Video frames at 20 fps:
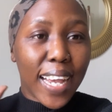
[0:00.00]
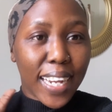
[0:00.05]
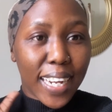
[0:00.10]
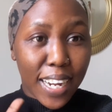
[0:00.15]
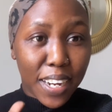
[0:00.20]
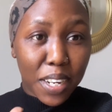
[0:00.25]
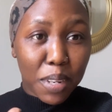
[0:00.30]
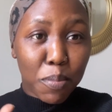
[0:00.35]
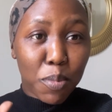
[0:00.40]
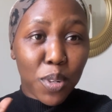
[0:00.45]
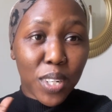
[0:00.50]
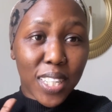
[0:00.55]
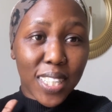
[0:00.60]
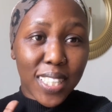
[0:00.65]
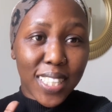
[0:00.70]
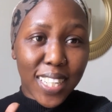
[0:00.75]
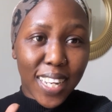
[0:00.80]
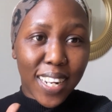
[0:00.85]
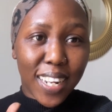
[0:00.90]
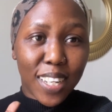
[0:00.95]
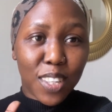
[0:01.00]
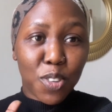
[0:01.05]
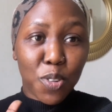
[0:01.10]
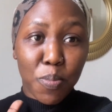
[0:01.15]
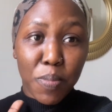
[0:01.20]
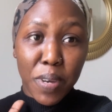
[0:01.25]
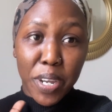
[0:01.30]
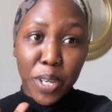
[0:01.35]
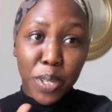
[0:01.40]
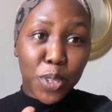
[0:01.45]
karibuni tena to
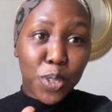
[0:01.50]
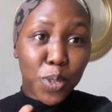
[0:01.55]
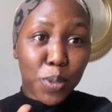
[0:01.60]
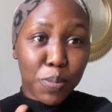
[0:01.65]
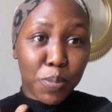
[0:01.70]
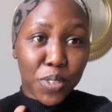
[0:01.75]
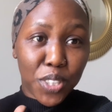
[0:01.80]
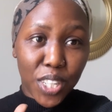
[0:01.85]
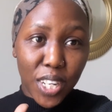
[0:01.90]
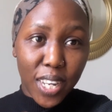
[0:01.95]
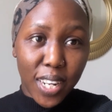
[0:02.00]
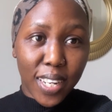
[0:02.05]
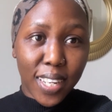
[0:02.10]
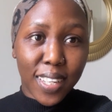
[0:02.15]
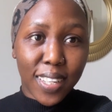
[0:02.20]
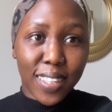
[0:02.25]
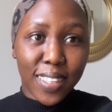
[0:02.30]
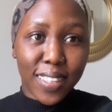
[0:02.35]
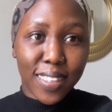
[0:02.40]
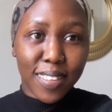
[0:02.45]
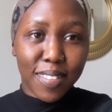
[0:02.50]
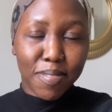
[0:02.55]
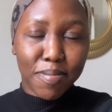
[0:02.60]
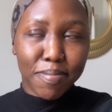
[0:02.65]
my youtube channel